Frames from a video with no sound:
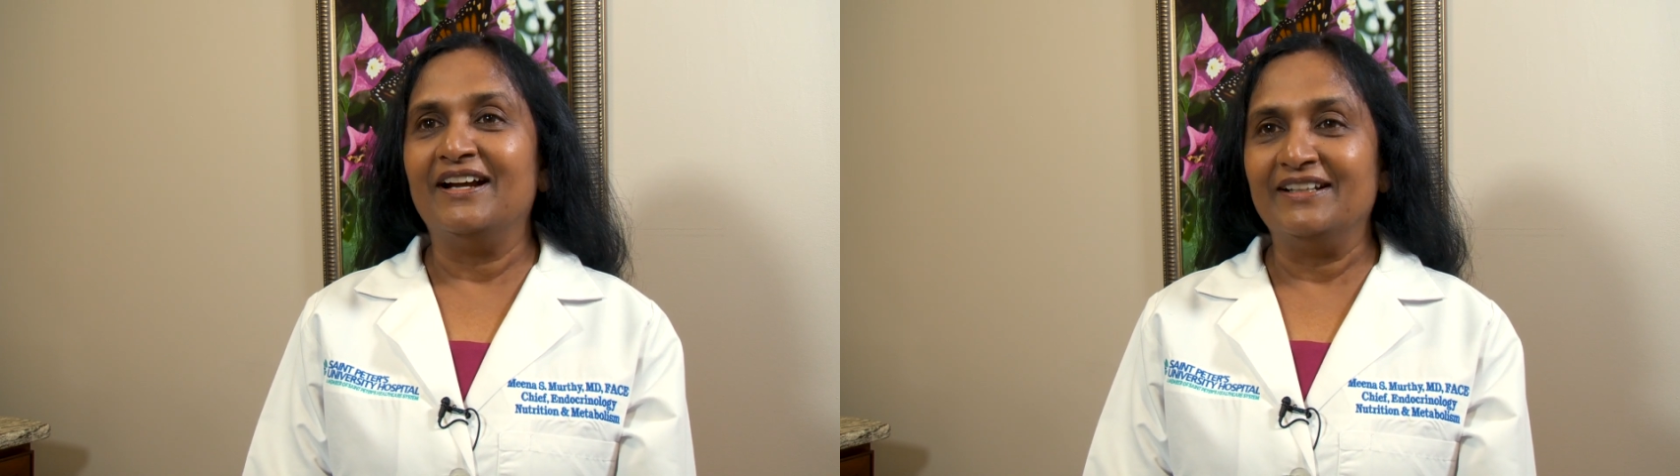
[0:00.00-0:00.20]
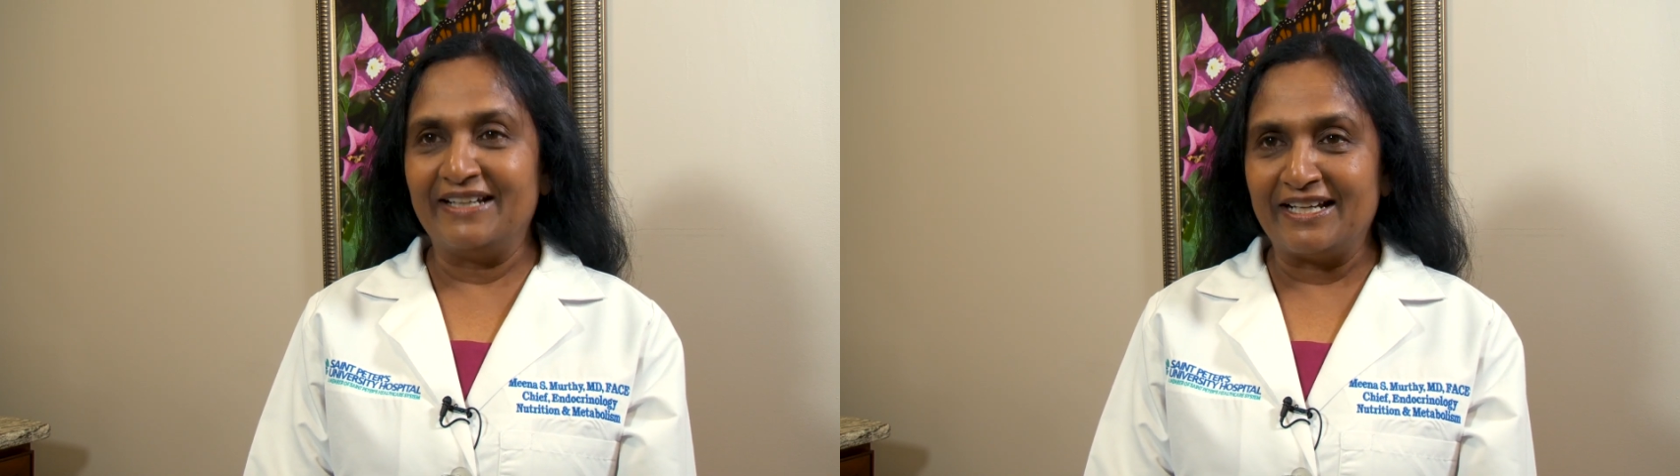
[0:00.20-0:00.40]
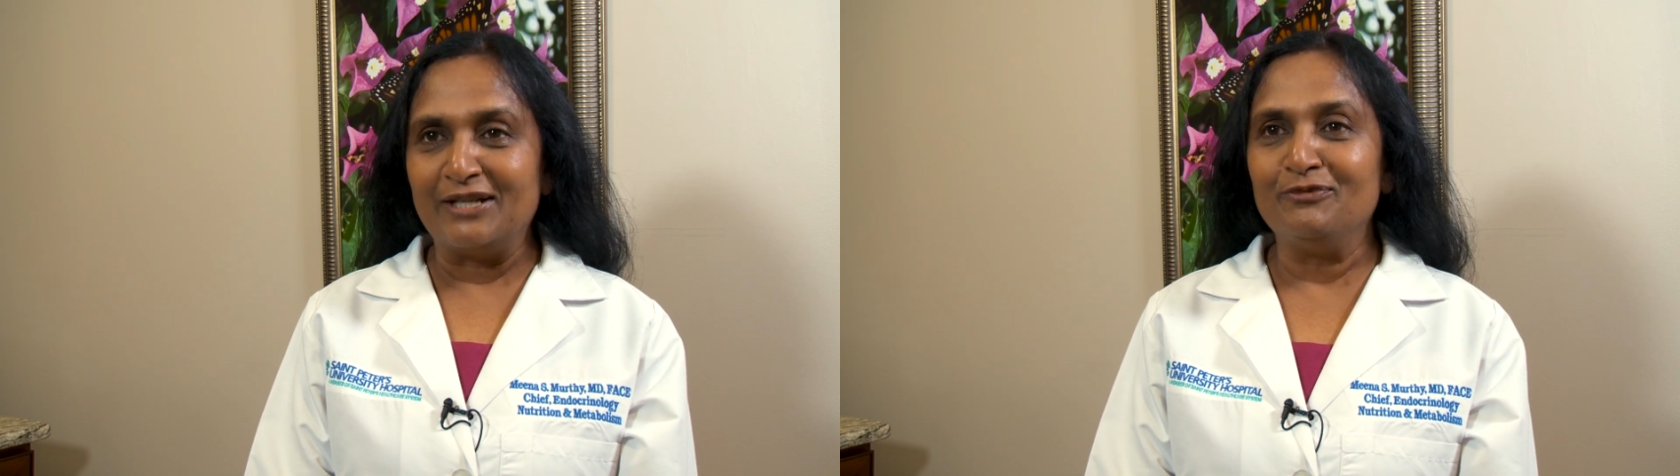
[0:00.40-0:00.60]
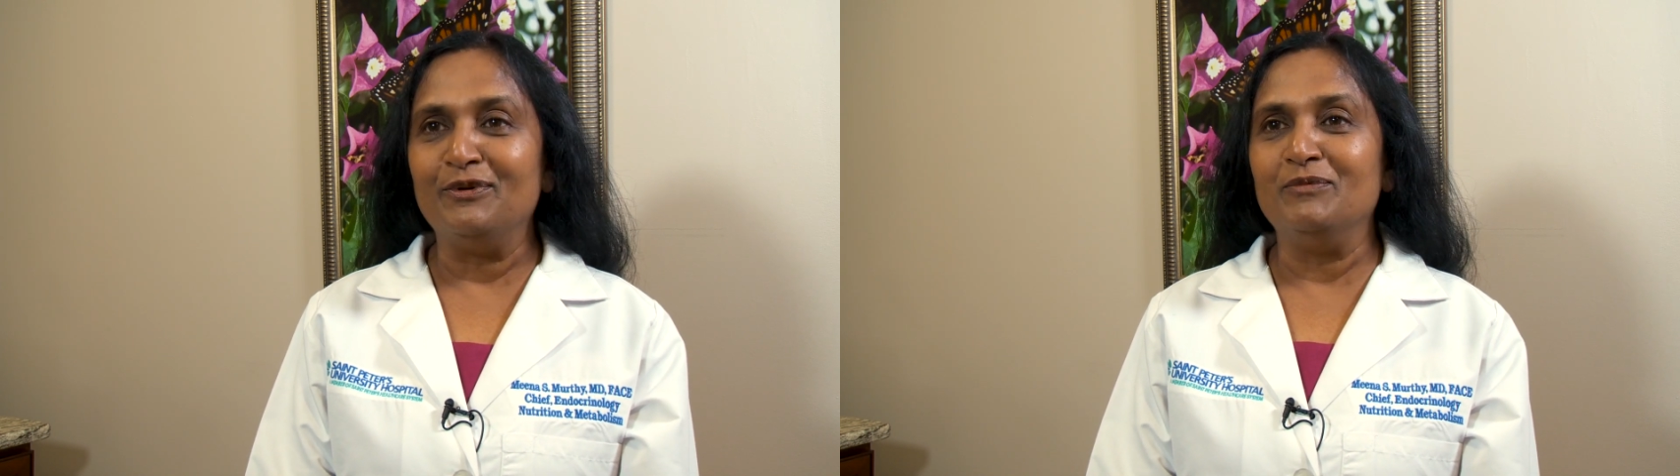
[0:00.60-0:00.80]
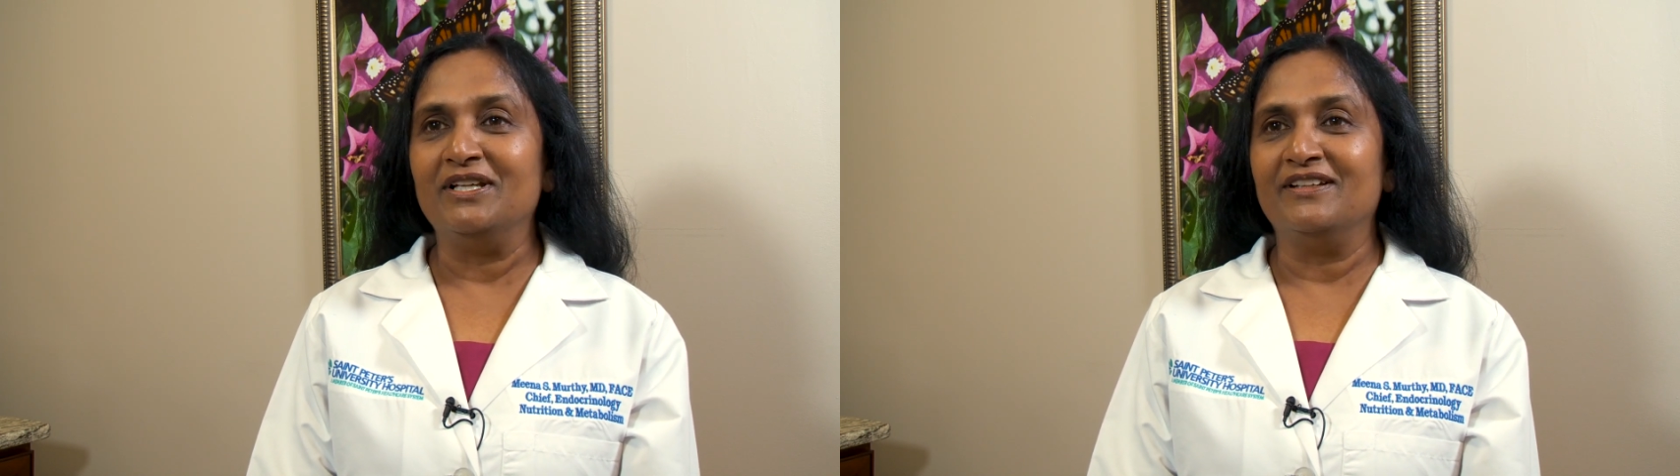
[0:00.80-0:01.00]
and getting
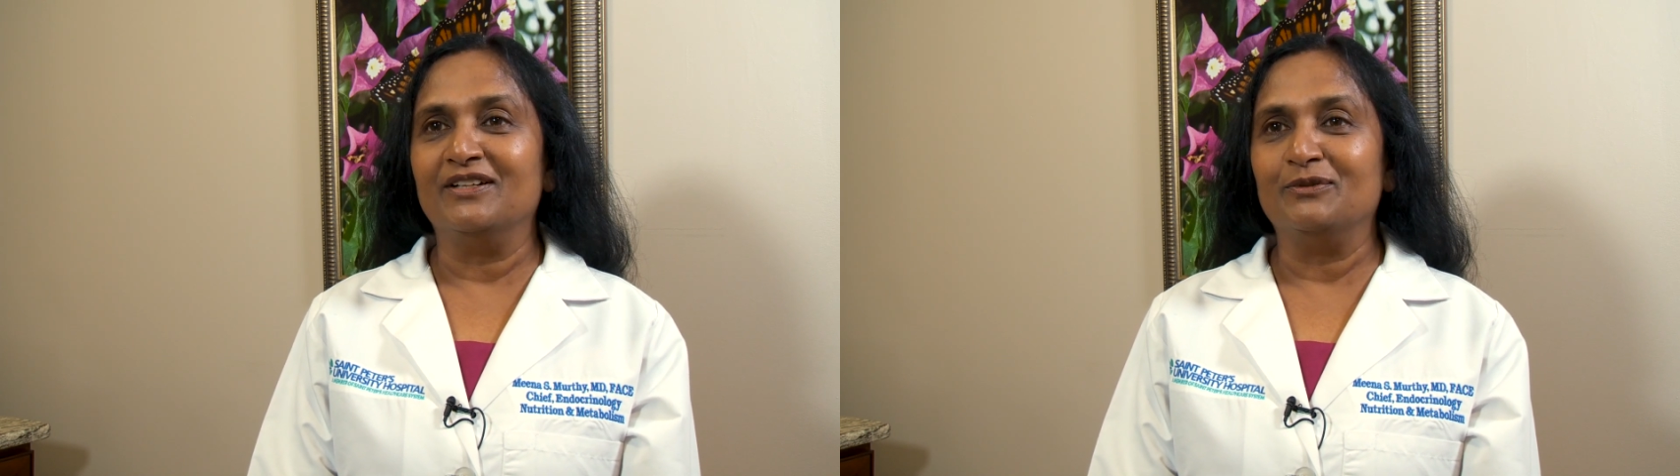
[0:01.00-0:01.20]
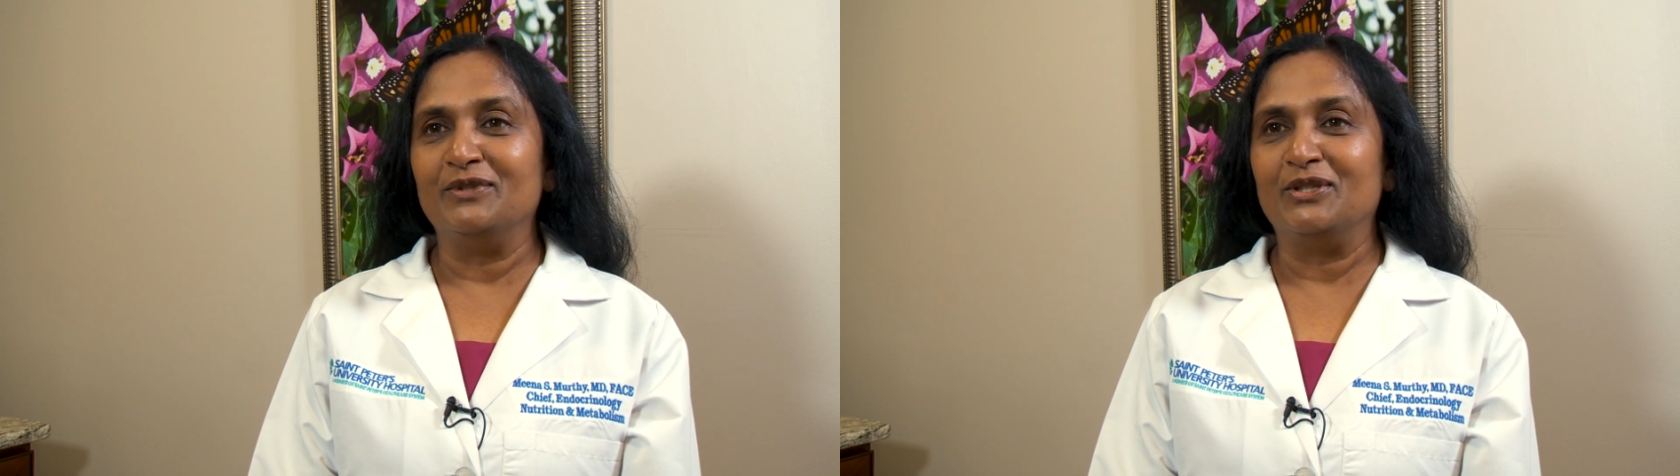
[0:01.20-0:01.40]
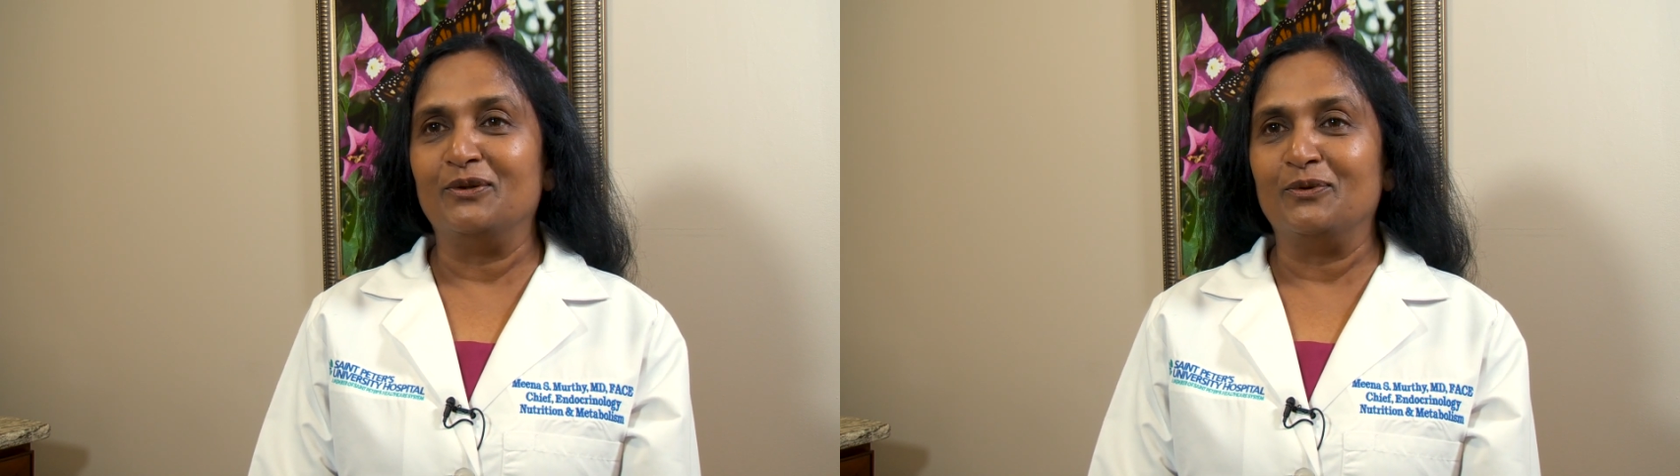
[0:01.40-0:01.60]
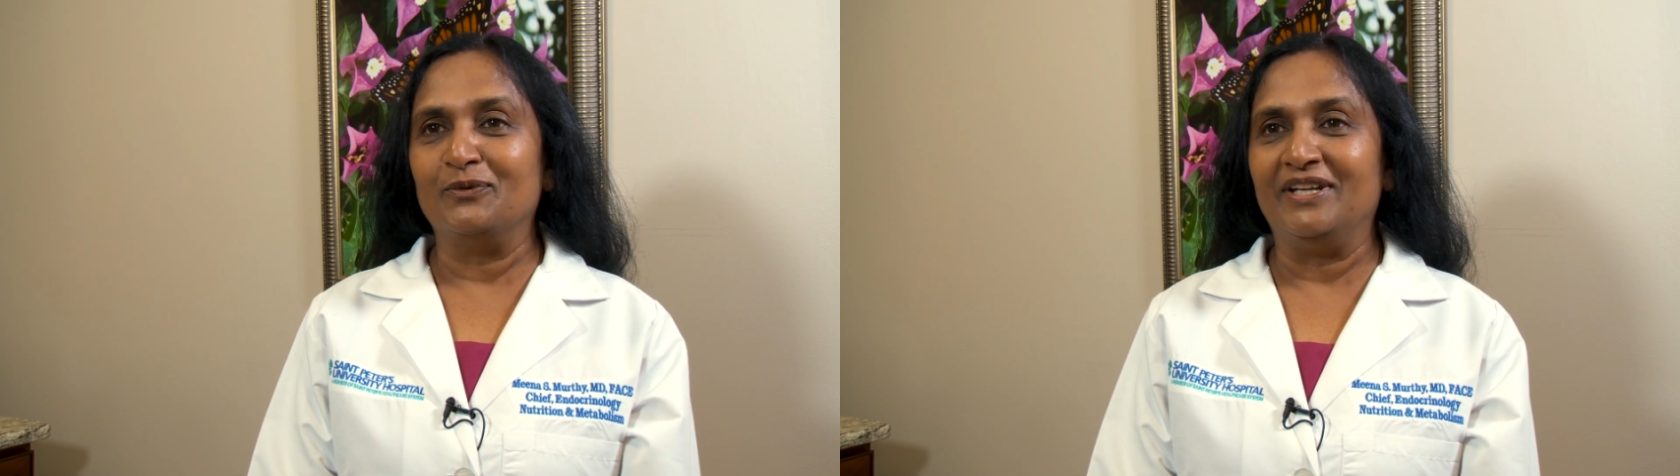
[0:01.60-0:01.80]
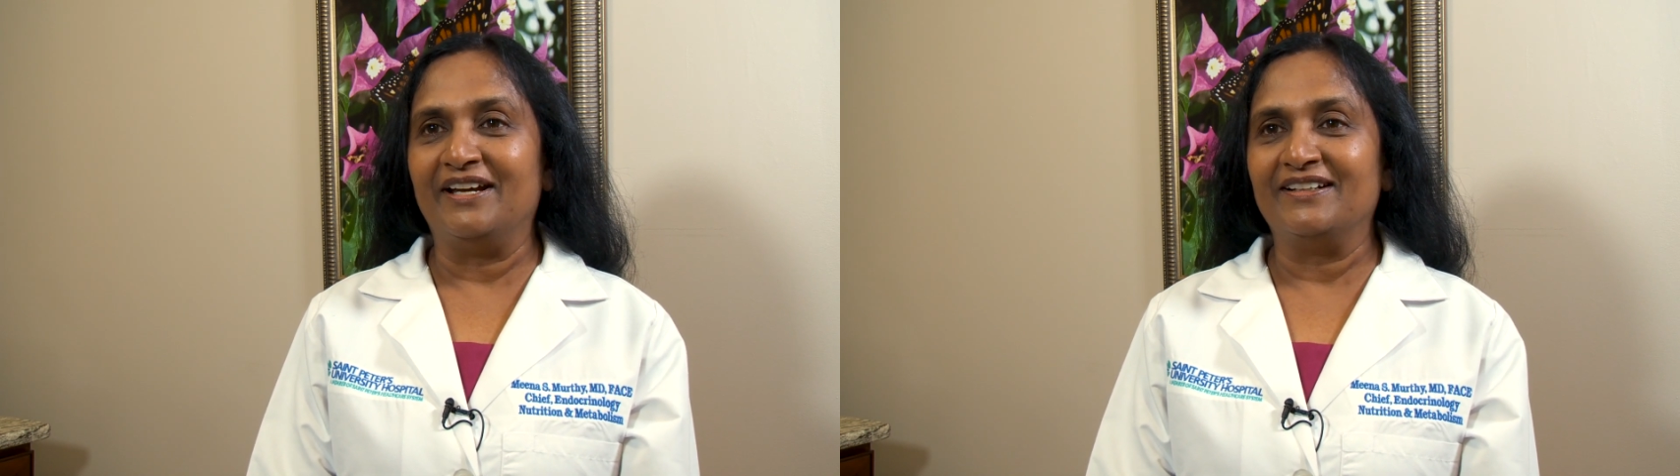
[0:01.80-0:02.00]
familiar with your
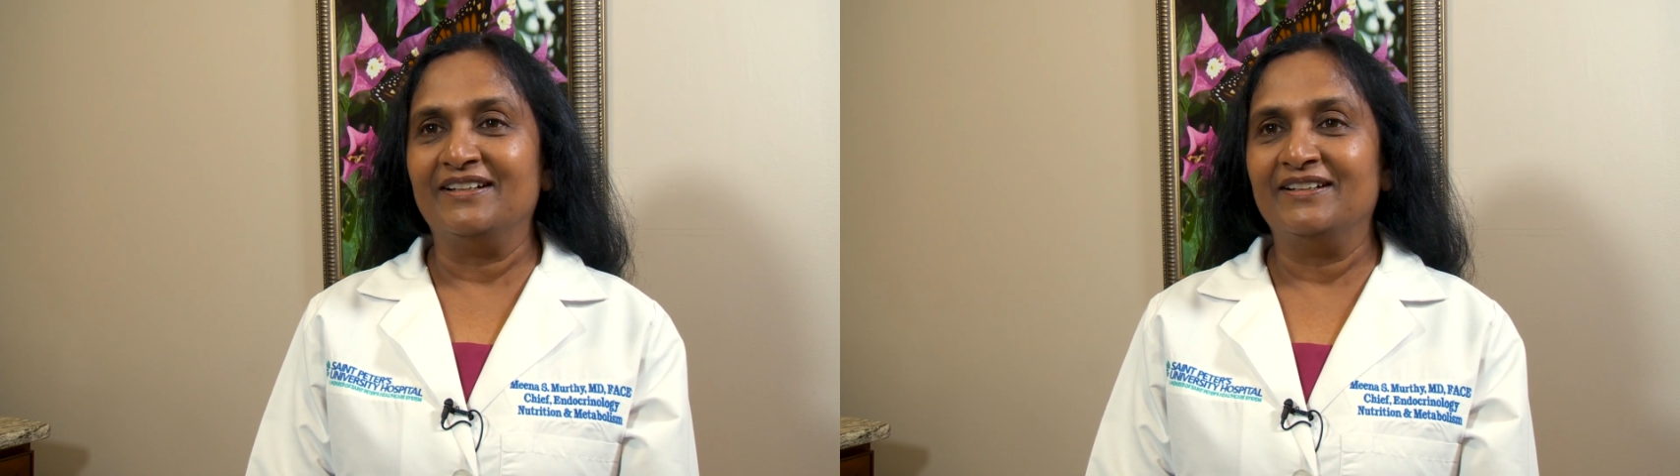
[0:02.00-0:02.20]
own neck.